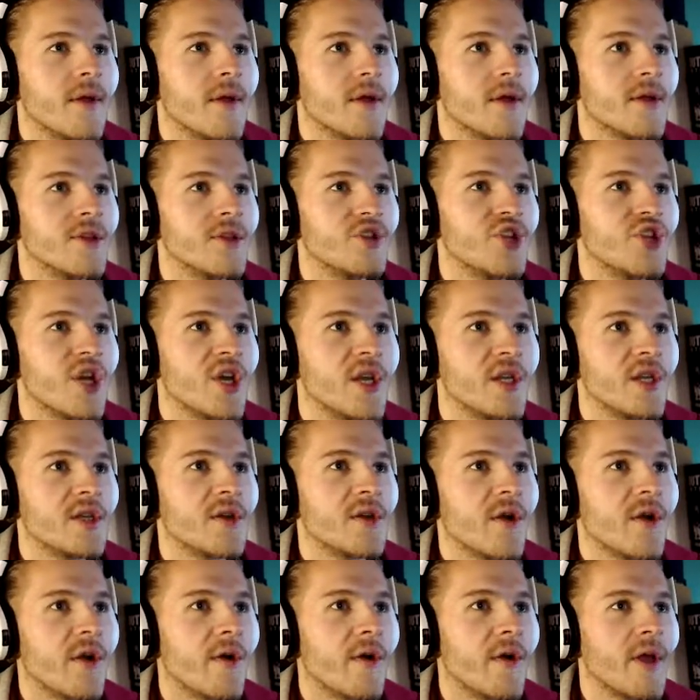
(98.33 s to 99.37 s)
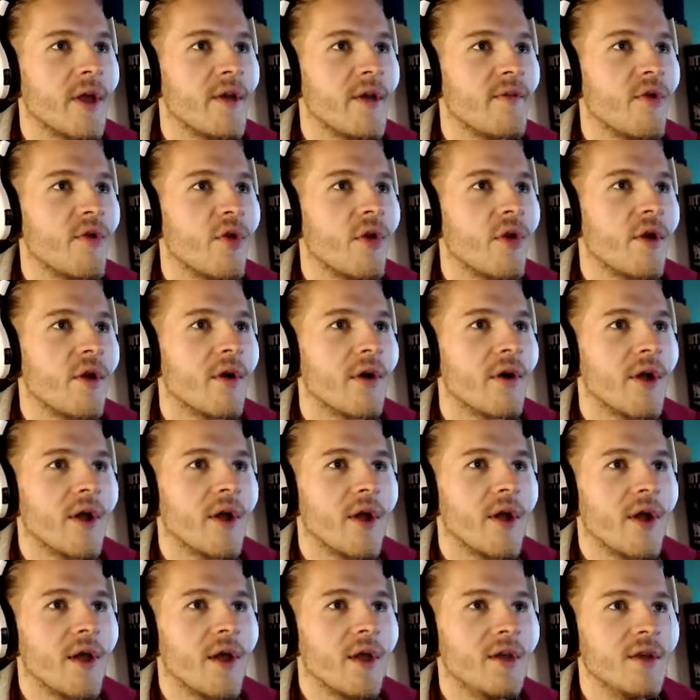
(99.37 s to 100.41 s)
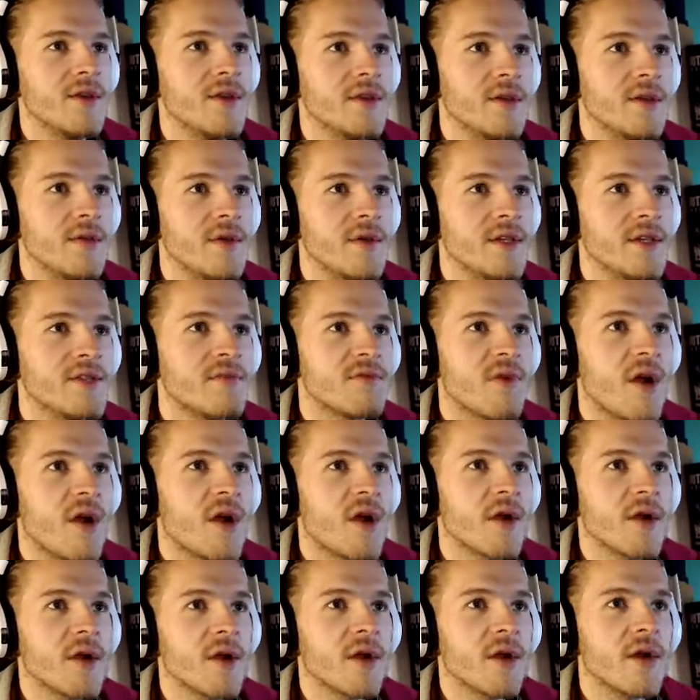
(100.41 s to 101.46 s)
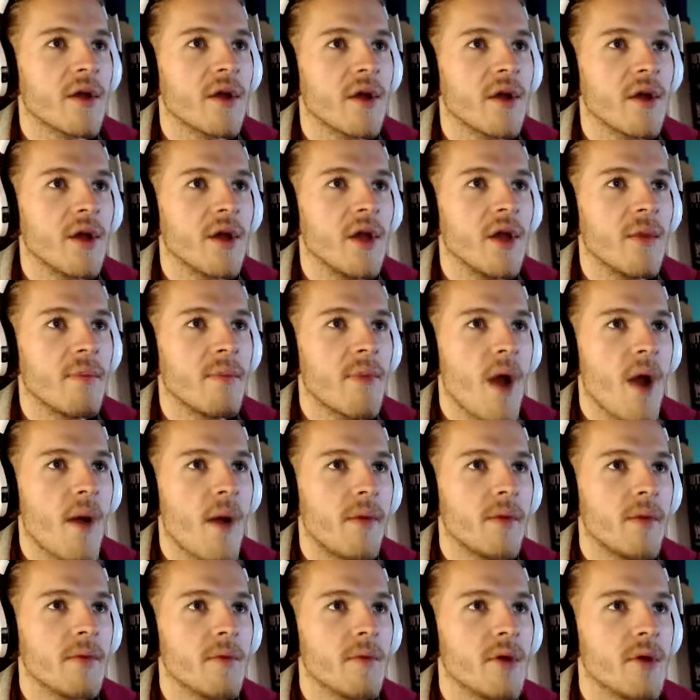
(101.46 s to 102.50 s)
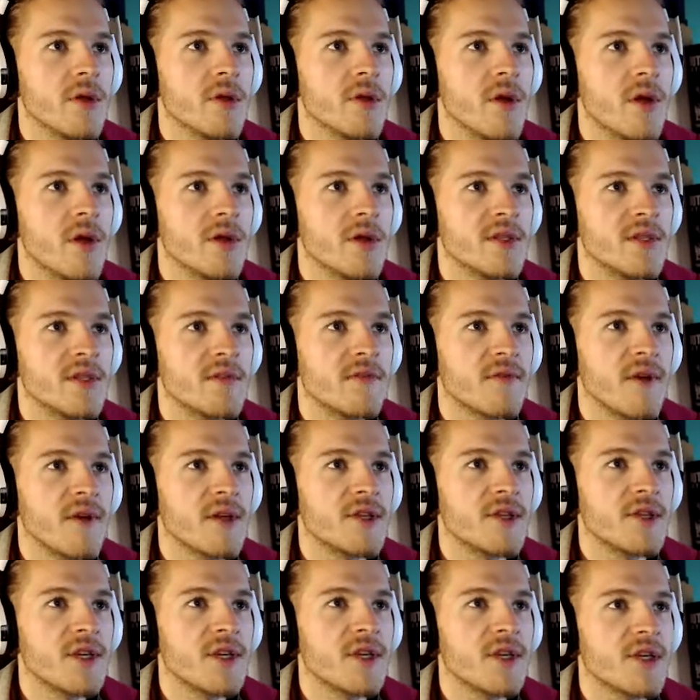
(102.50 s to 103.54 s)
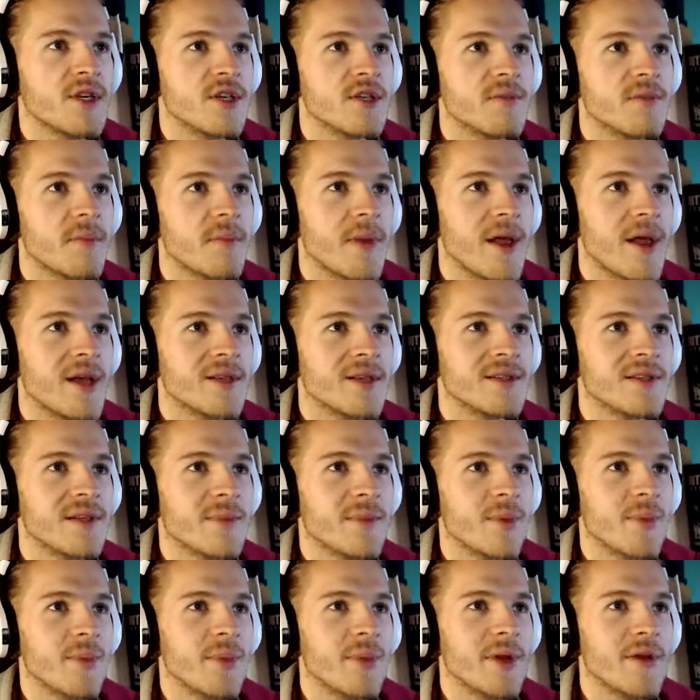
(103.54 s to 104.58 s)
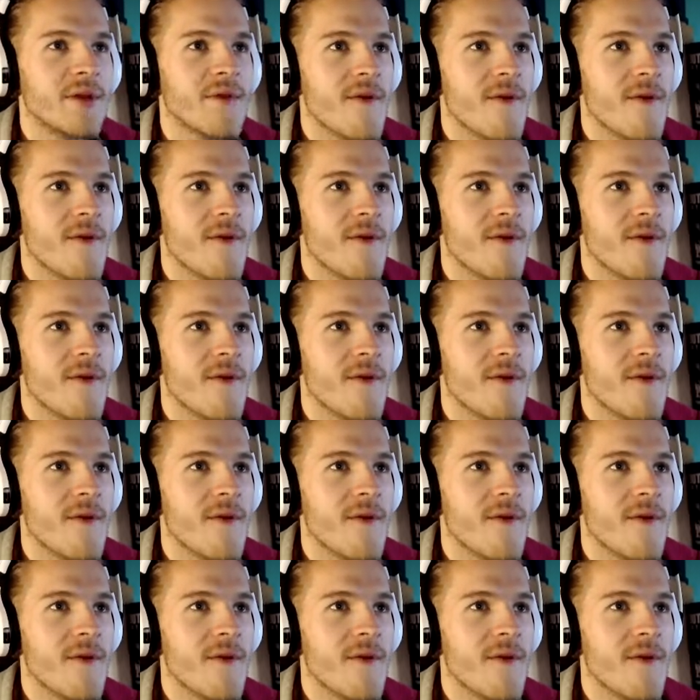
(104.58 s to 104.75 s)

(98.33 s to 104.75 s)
Janitor Ivor. He's always drunk. He probably won't notice if I change his plans up a bit.